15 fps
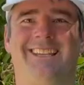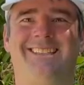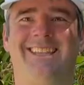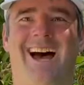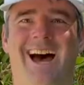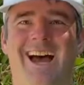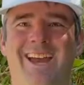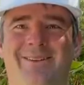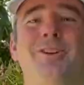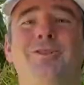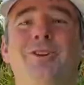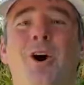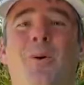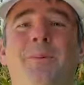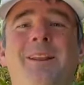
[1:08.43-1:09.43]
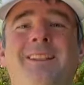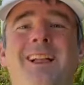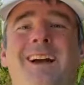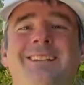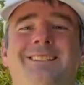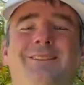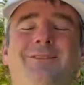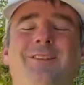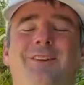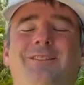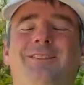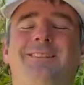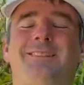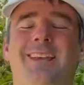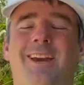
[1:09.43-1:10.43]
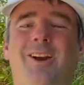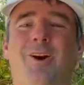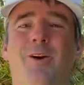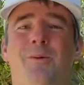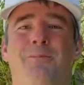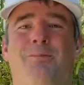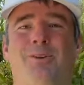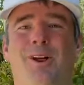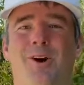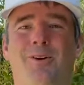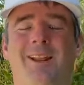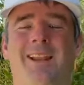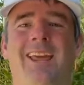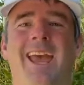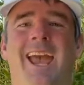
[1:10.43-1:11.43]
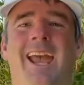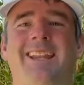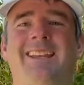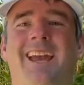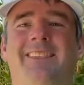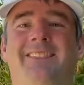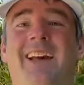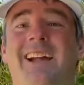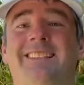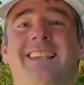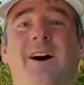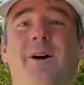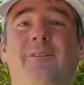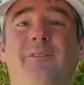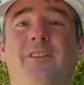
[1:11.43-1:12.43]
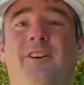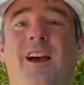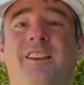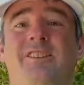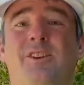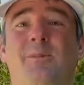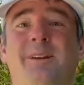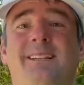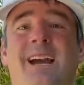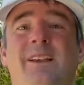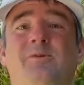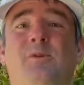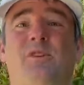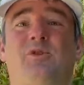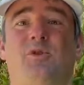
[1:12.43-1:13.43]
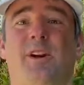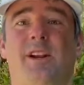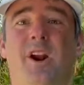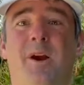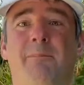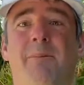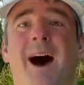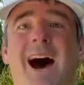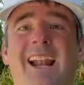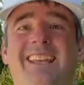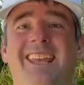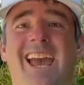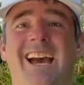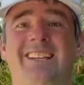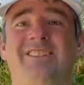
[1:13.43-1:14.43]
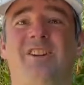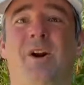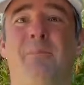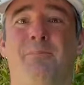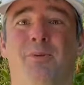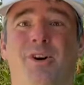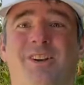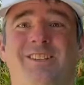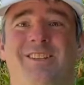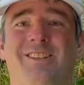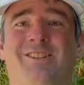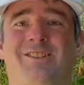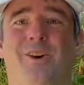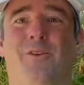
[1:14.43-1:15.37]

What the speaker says: time. Nobody likes to feel sick or bloated. And yet that's how I feel like so many times we treat our podcasts and our books and so